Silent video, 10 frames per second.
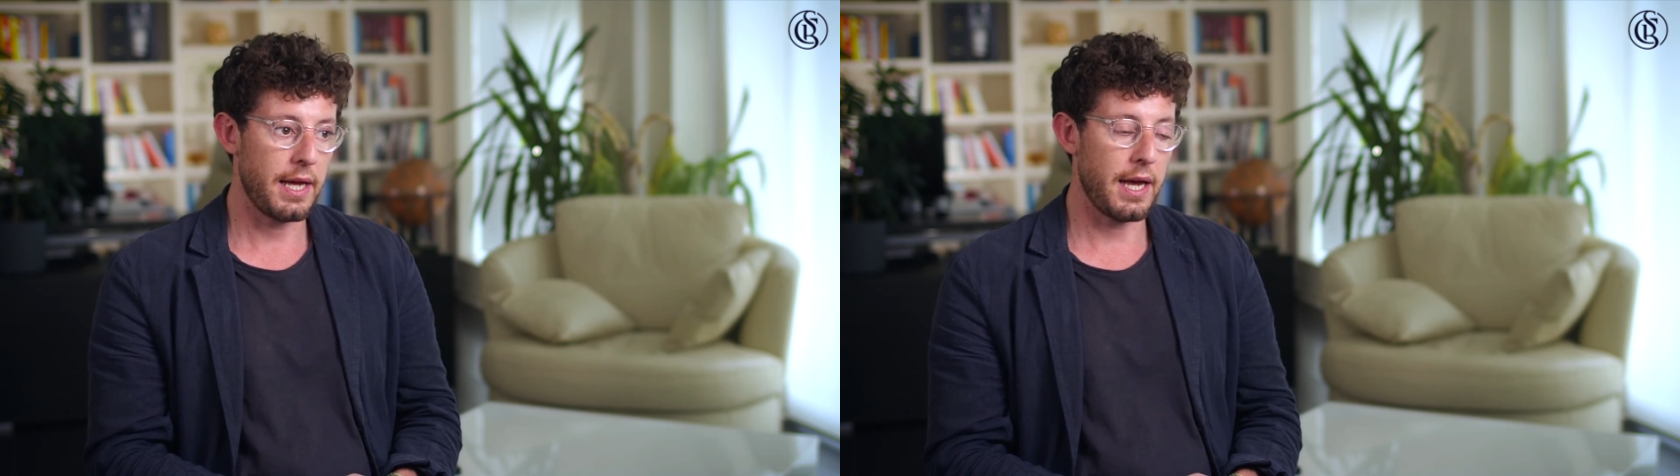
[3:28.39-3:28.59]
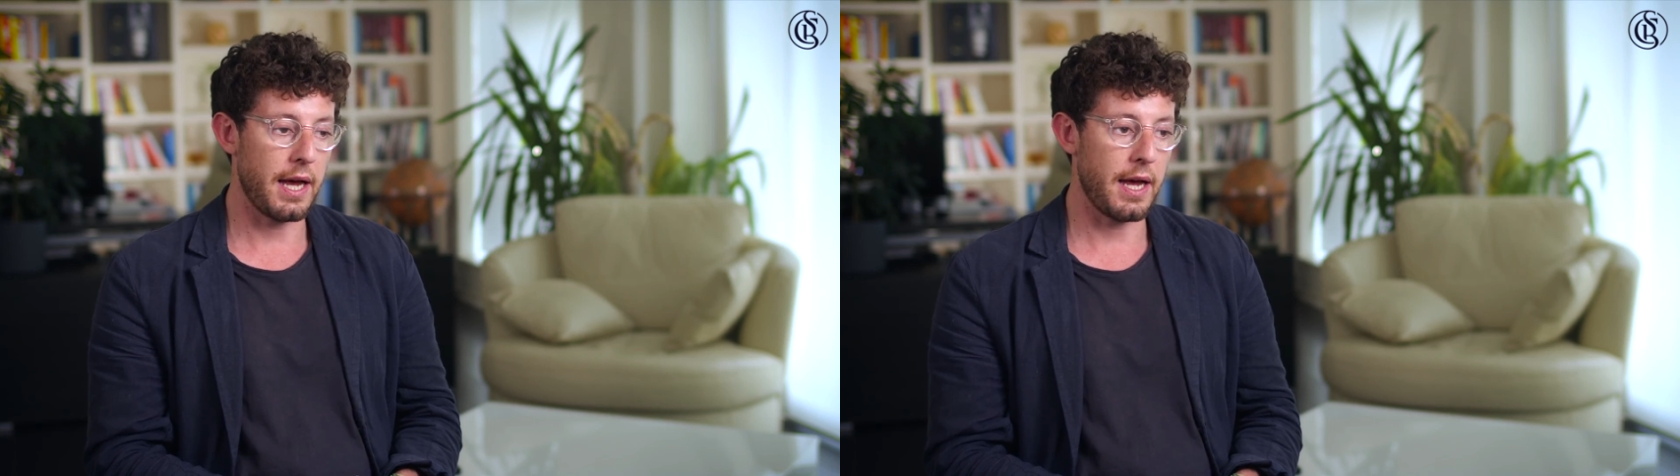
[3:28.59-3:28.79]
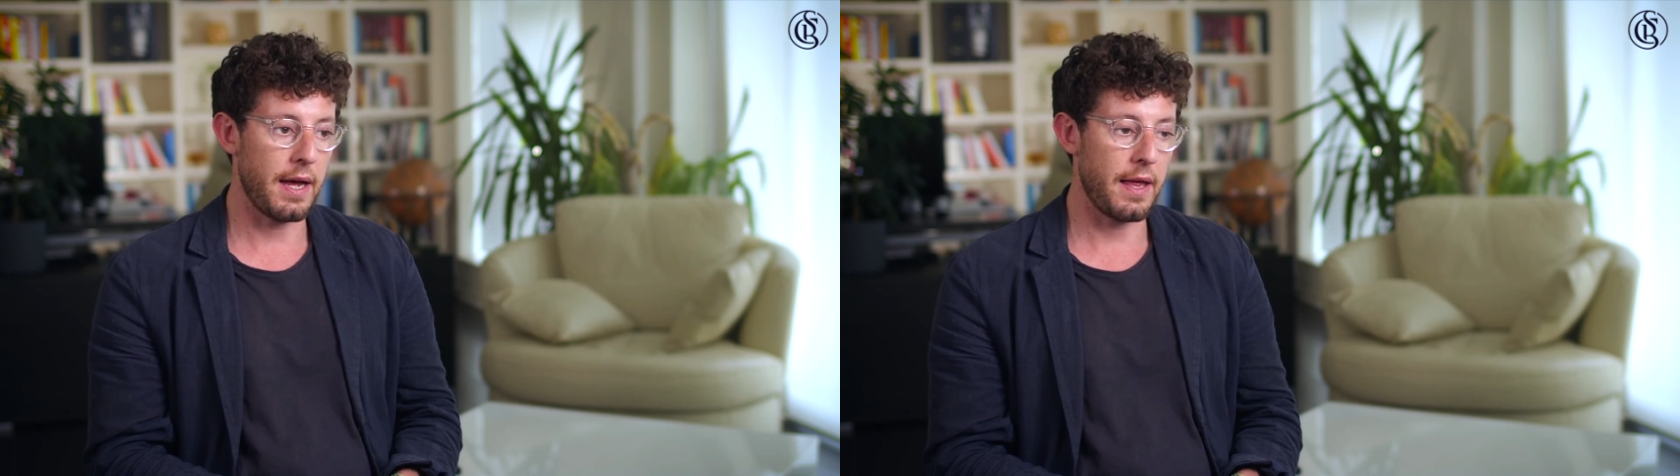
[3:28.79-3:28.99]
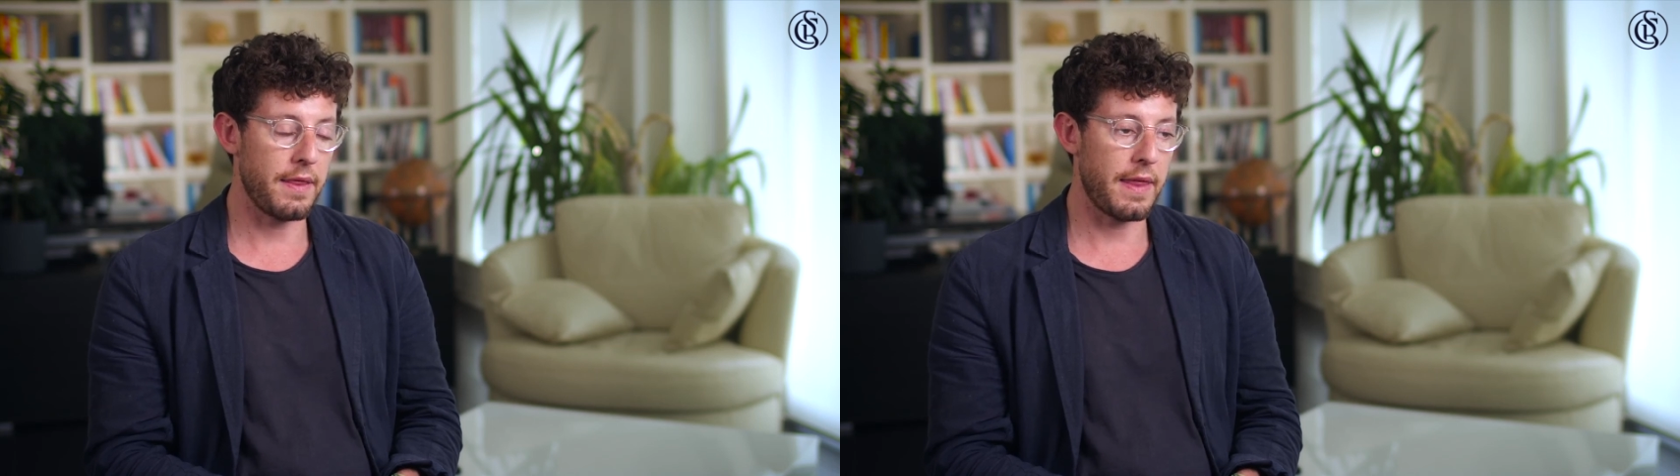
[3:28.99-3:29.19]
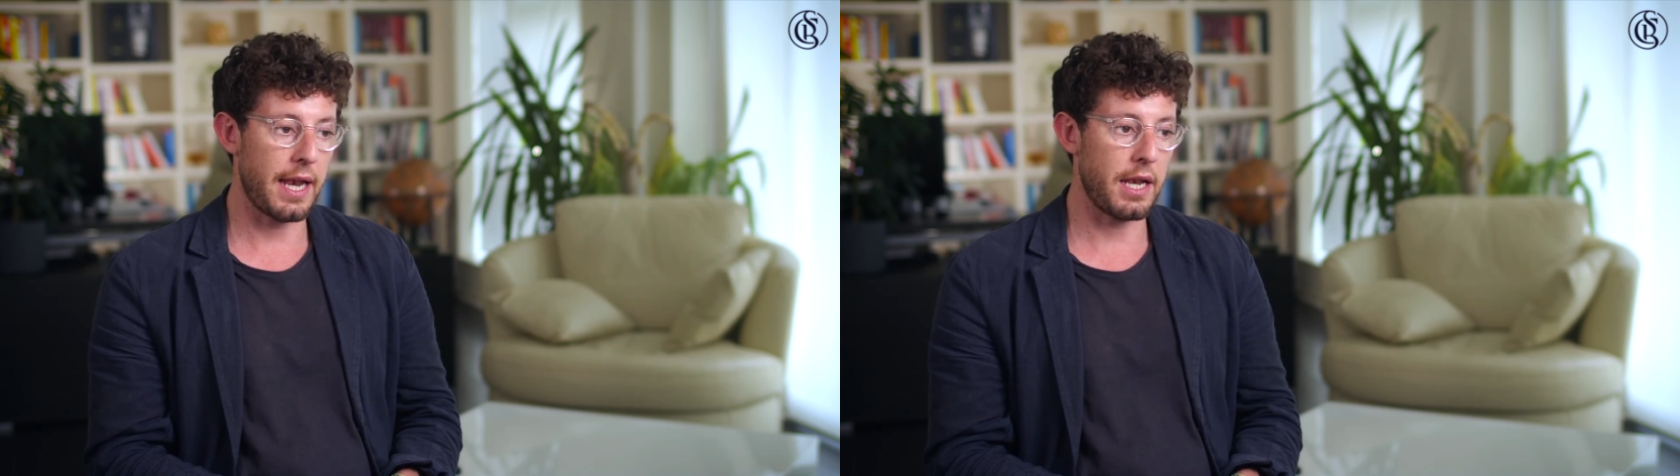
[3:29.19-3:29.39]

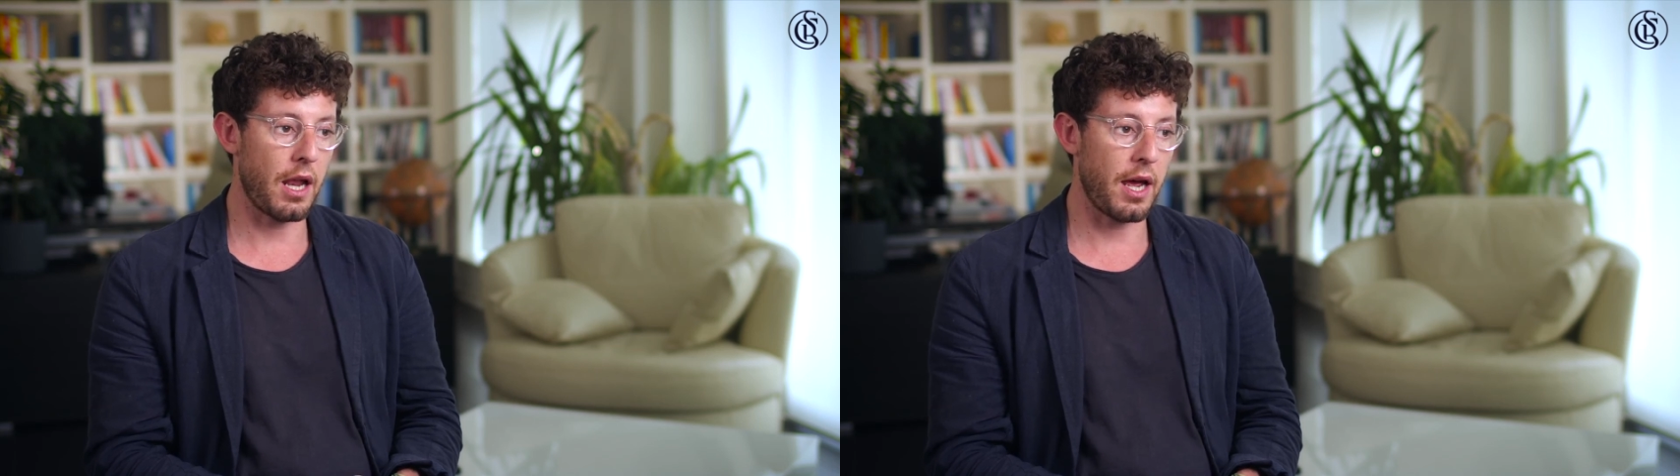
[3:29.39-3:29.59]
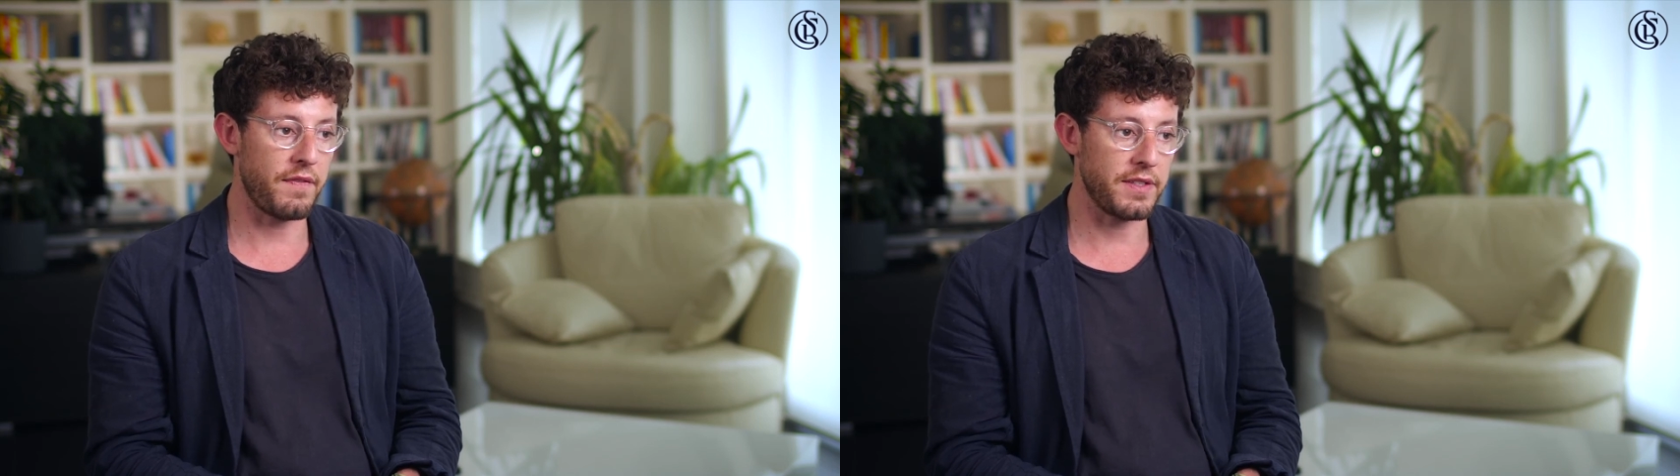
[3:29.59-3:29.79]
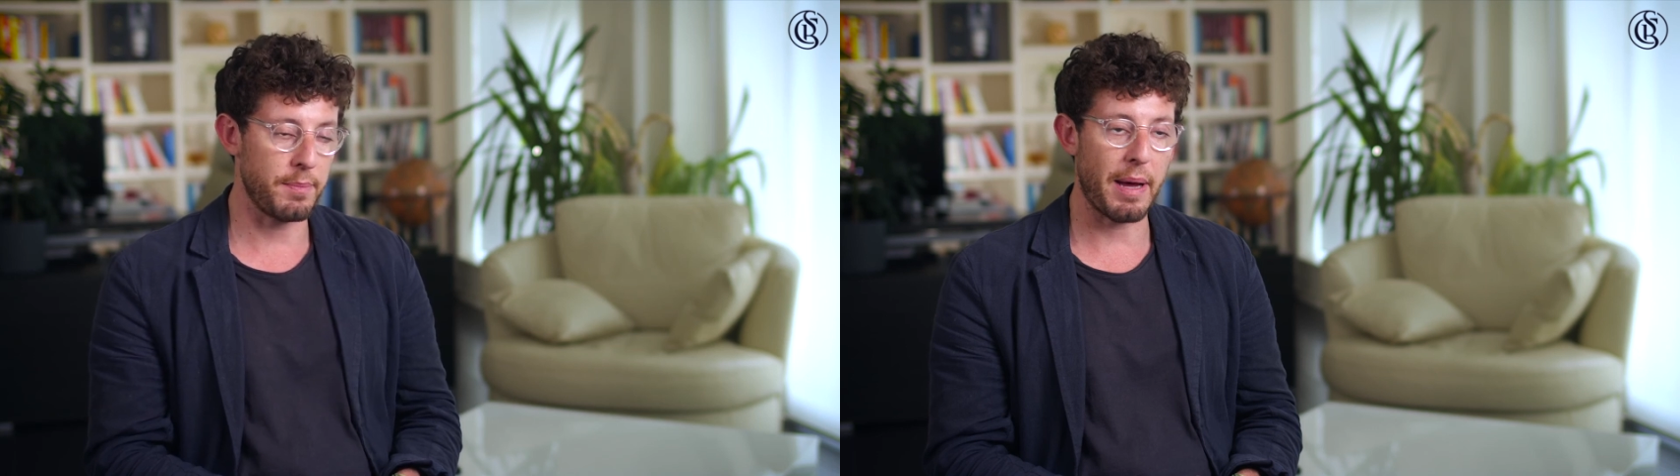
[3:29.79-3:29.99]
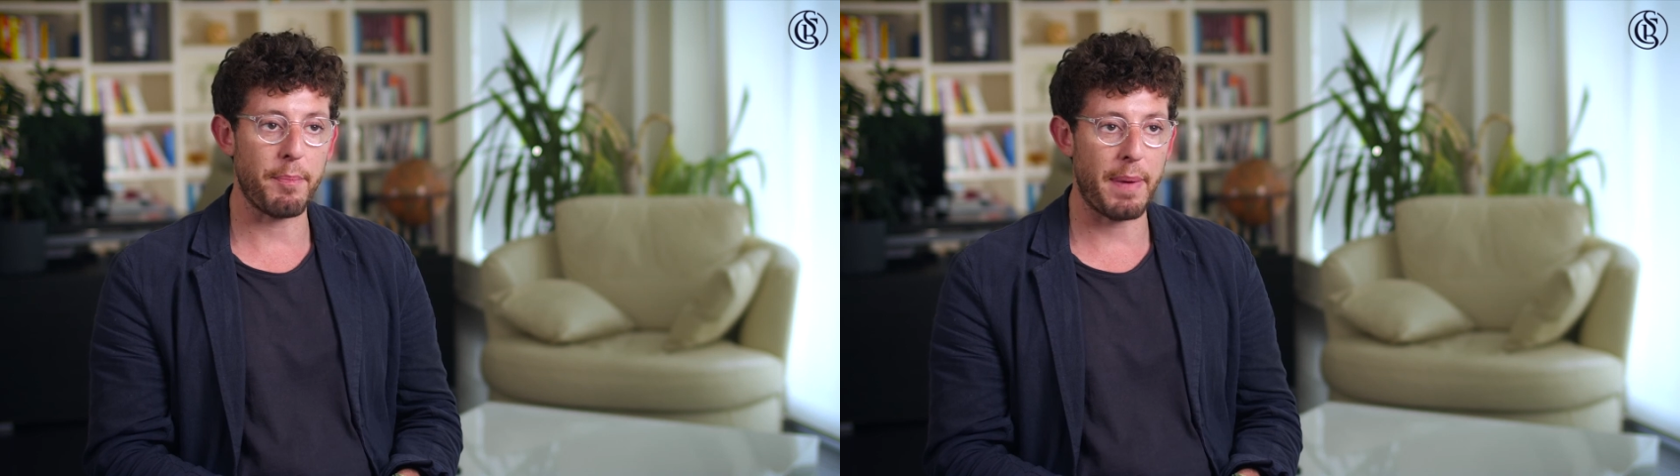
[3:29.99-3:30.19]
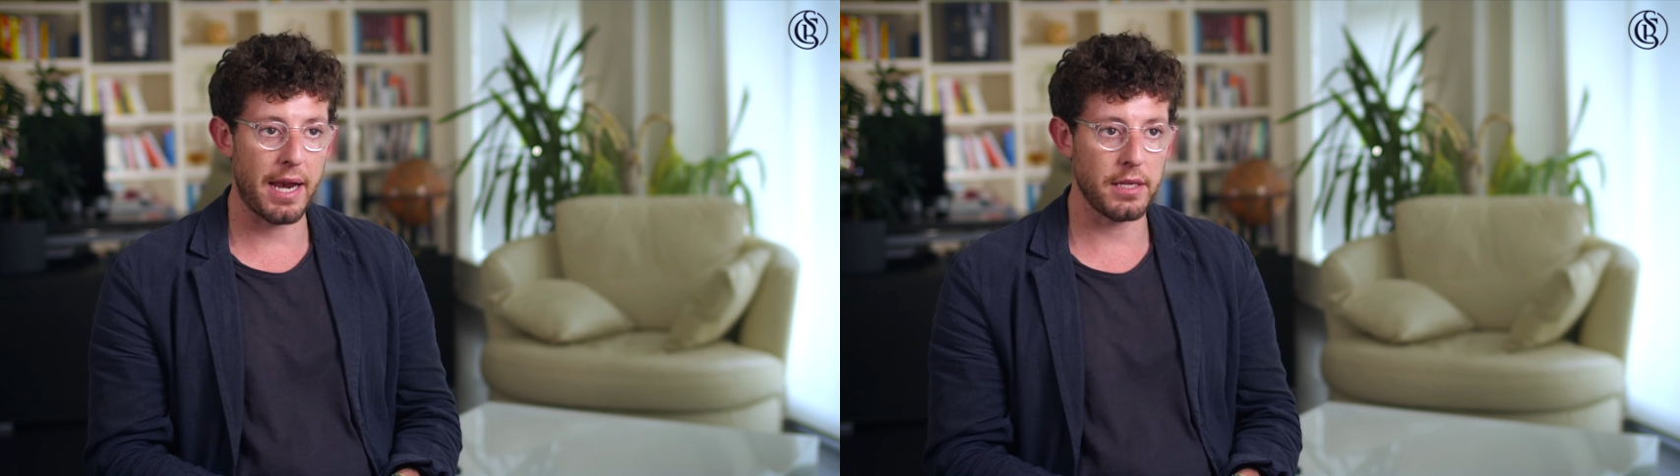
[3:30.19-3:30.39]
that life is
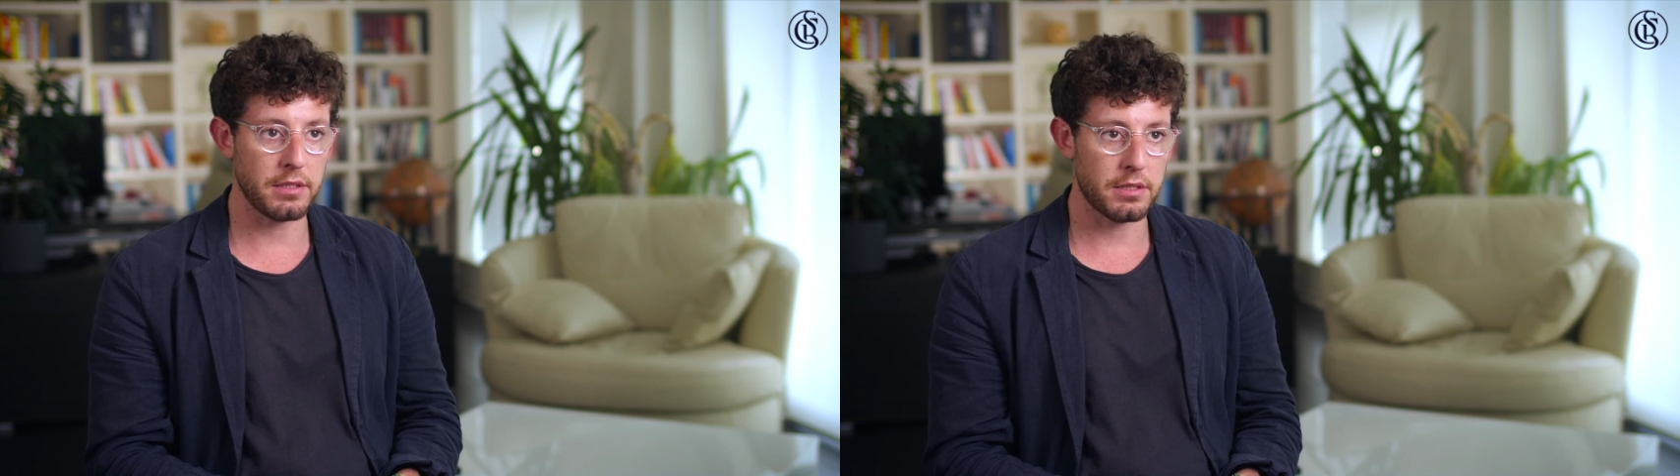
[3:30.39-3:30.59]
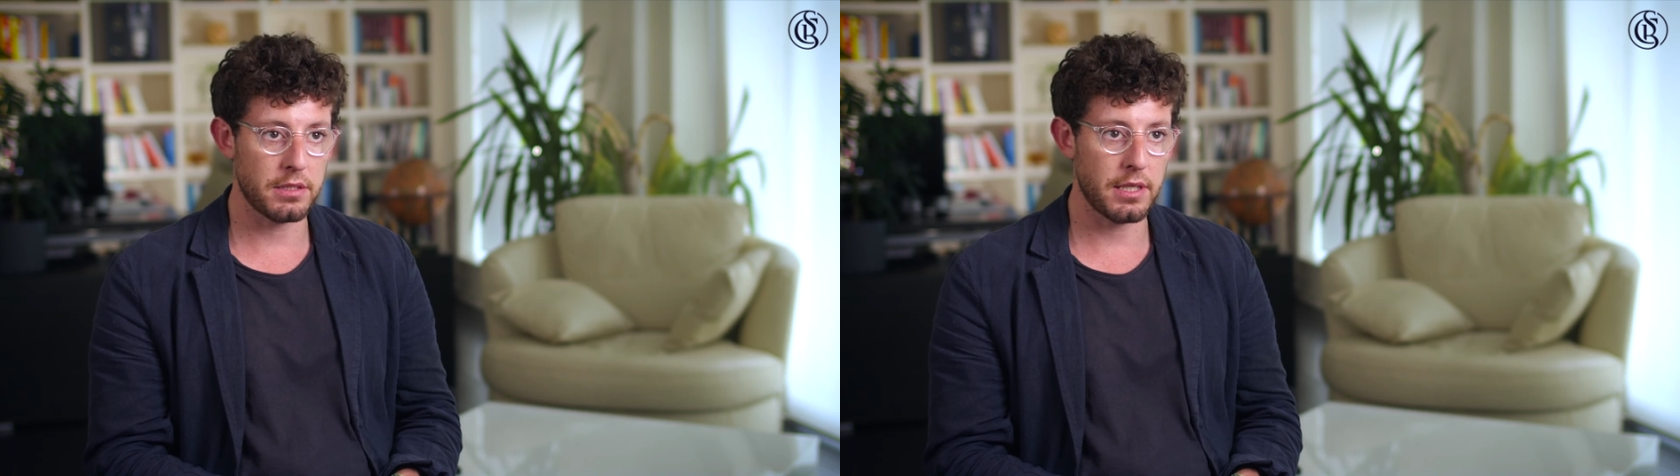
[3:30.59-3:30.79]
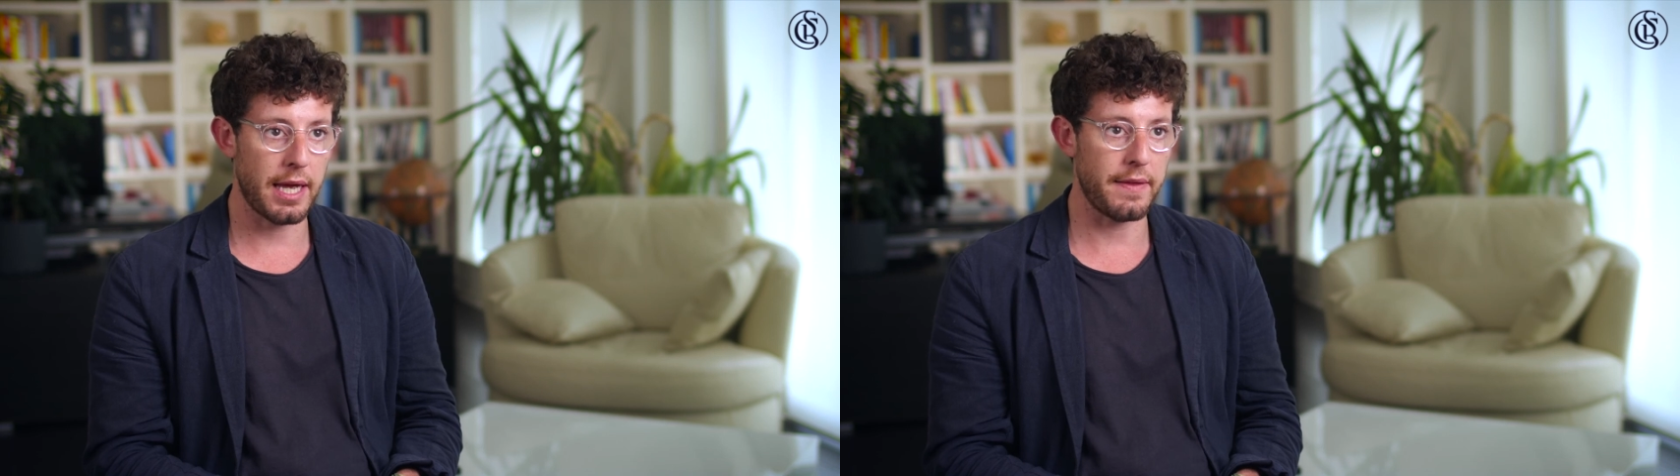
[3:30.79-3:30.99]
about balance